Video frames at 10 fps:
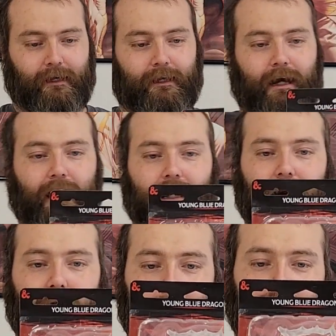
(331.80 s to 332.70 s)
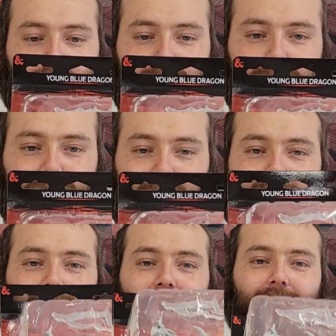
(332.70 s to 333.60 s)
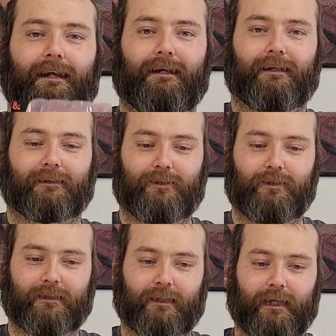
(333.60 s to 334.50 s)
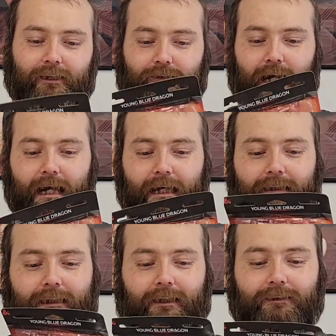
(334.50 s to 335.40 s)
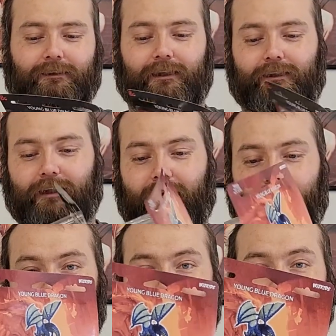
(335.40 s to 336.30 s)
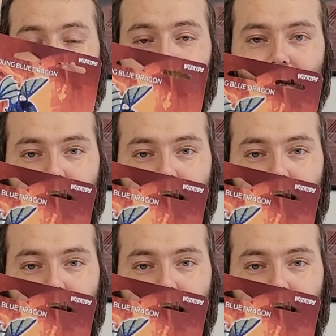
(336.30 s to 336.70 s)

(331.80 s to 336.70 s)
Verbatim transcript: young blue dragon because who doesn't like dragons in Dungeons and Dragons? It's in the